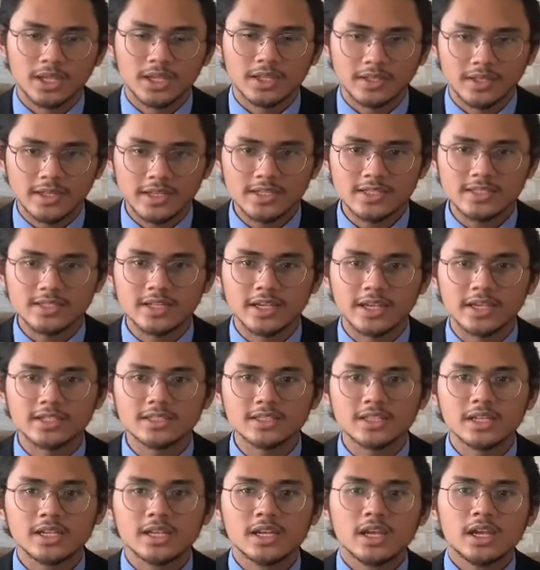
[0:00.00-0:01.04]
These days,
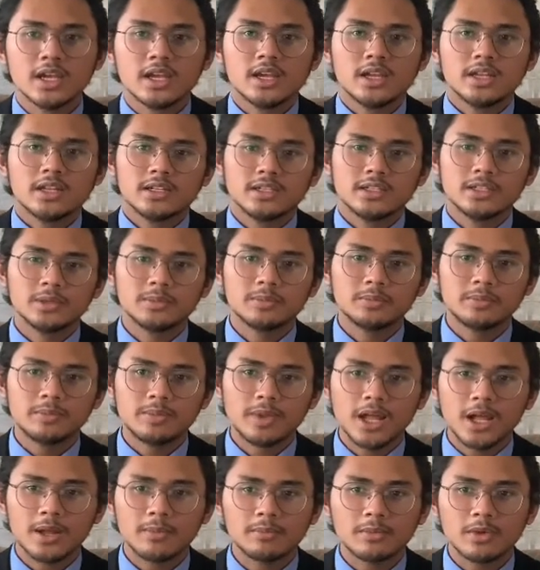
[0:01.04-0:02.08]
the
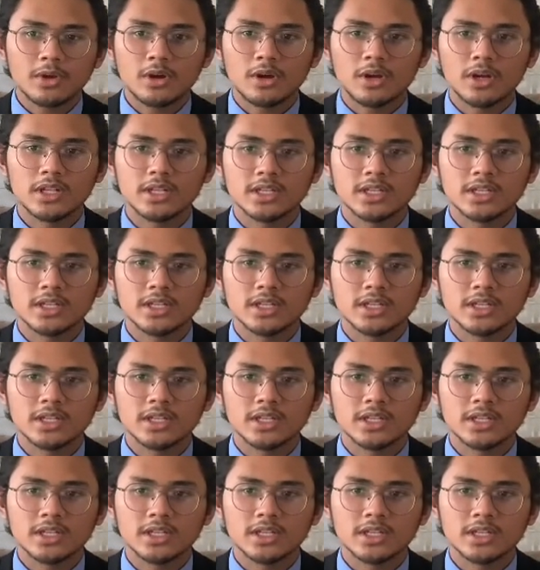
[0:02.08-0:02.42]
palm oil